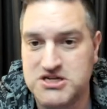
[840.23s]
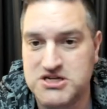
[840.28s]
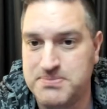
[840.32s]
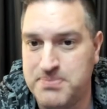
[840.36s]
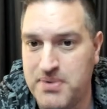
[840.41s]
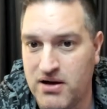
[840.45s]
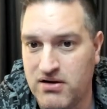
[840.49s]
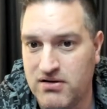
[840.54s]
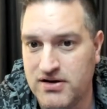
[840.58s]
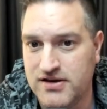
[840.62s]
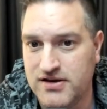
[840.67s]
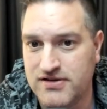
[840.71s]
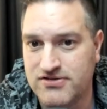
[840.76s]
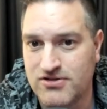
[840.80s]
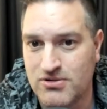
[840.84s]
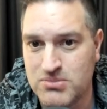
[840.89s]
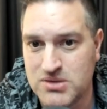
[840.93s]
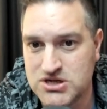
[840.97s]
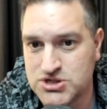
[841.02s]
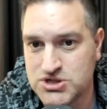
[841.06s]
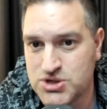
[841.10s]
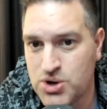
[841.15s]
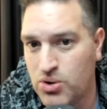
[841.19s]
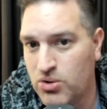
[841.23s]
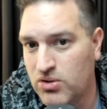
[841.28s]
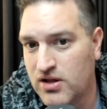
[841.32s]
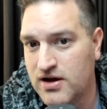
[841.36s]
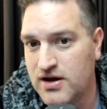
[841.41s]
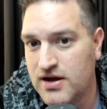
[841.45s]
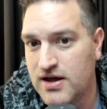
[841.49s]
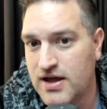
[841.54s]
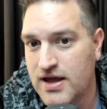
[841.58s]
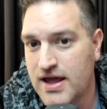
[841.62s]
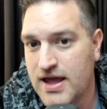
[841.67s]
belly, so much
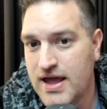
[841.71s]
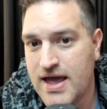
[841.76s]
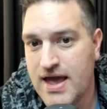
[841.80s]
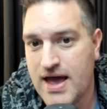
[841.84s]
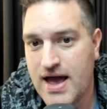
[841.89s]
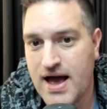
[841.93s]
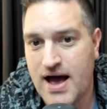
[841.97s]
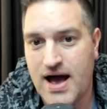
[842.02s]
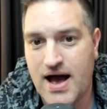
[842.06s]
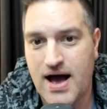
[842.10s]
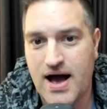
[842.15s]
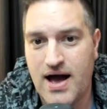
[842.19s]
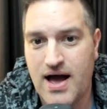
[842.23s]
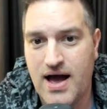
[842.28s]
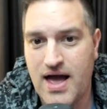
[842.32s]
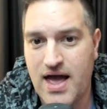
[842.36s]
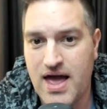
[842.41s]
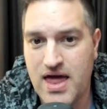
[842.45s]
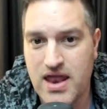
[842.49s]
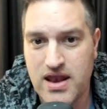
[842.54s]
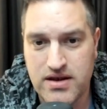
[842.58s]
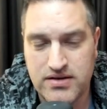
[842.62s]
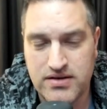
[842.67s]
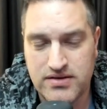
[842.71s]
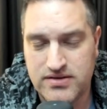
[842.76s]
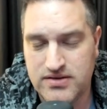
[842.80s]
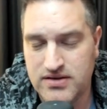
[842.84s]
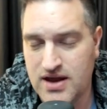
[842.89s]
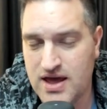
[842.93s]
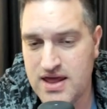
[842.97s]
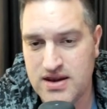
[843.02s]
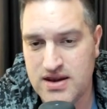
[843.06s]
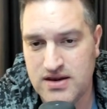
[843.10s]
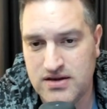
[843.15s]
cola, and
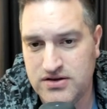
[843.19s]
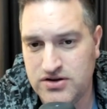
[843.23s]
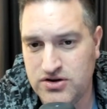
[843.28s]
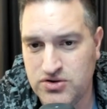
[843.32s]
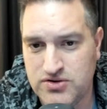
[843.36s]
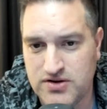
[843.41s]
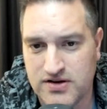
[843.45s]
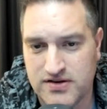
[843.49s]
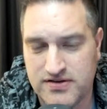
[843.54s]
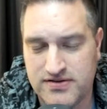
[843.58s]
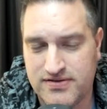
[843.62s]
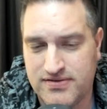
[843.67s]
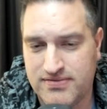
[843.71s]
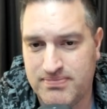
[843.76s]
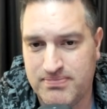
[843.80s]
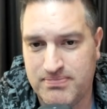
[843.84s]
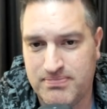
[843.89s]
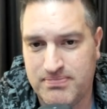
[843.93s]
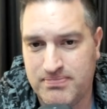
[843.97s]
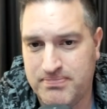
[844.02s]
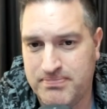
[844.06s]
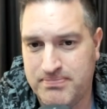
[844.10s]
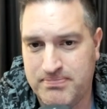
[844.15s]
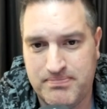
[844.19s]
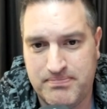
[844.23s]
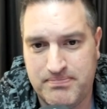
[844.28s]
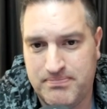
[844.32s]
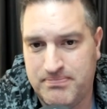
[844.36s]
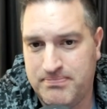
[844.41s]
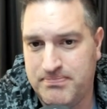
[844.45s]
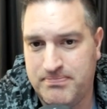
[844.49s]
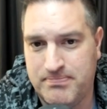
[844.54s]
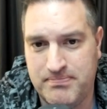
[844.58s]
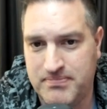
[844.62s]
you just
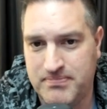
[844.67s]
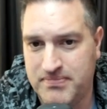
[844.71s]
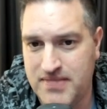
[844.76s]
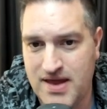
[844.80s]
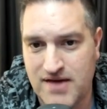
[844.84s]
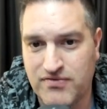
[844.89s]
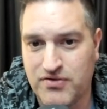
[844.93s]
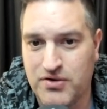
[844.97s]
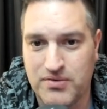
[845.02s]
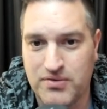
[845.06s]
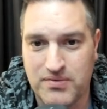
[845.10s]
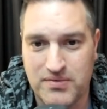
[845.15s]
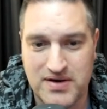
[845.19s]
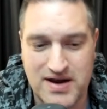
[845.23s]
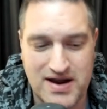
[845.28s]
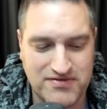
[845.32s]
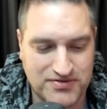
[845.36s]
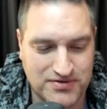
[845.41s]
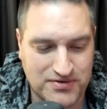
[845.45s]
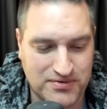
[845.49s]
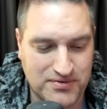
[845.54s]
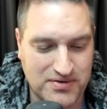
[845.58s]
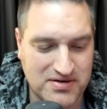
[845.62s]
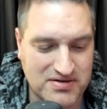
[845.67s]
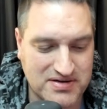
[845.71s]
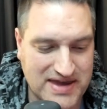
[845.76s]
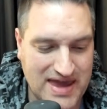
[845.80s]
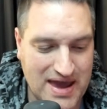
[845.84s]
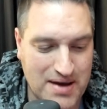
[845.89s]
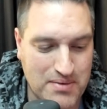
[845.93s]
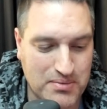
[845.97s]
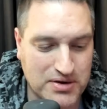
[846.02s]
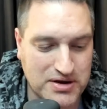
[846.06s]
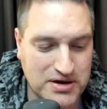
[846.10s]
never really
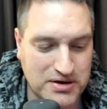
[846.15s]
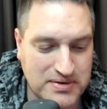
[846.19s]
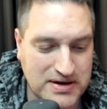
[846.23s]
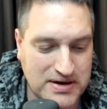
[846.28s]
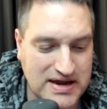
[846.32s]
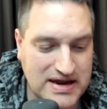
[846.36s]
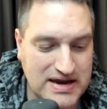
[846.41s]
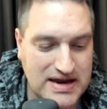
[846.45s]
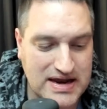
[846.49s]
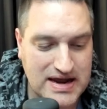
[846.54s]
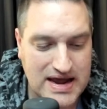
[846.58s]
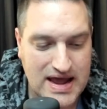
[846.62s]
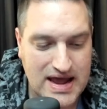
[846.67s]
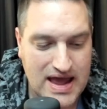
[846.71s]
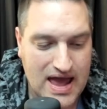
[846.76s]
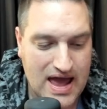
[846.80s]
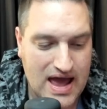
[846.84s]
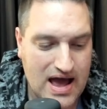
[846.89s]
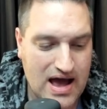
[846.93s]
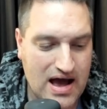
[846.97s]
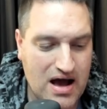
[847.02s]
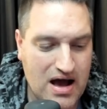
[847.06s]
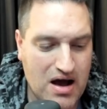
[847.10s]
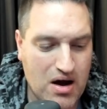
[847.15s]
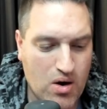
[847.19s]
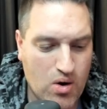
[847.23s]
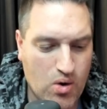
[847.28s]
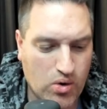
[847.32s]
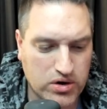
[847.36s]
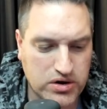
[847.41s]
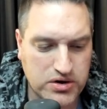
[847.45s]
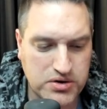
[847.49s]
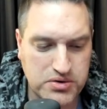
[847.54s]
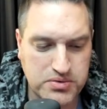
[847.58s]
get what you need,
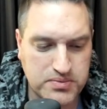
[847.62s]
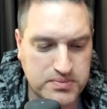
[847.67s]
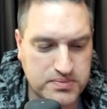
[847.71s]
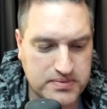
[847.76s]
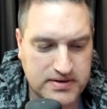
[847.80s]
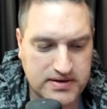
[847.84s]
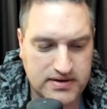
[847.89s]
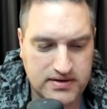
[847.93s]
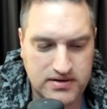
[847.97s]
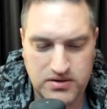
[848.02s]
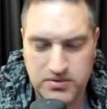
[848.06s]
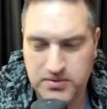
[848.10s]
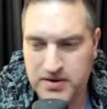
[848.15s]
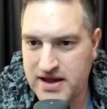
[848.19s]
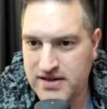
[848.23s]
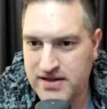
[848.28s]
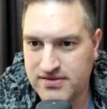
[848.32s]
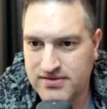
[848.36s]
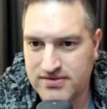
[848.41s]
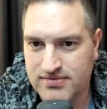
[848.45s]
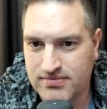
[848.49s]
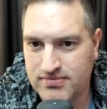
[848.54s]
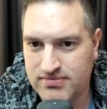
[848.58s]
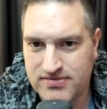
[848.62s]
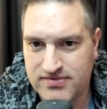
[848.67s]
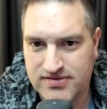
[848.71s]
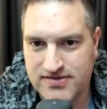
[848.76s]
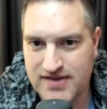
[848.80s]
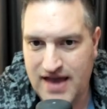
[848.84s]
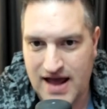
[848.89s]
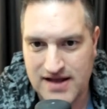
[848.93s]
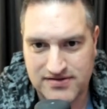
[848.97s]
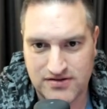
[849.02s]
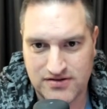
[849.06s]
or you get
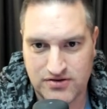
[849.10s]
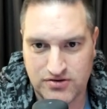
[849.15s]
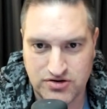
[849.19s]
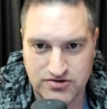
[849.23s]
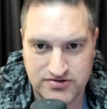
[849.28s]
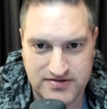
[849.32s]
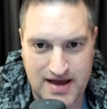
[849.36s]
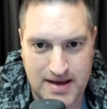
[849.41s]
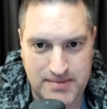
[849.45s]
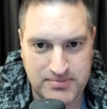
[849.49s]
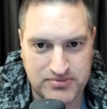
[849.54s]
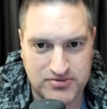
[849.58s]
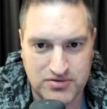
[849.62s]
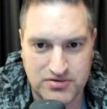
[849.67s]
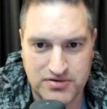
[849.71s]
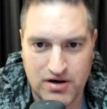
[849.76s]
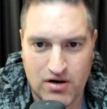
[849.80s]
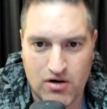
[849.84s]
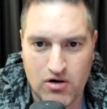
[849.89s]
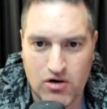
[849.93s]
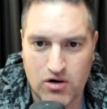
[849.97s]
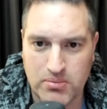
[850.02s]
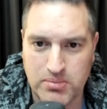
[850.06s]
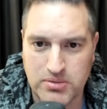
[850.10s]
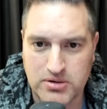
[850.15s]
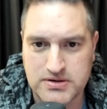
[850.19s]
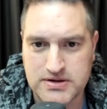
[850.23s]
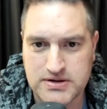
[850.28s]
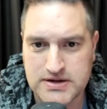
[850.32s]
stats that are just absolutely horrible.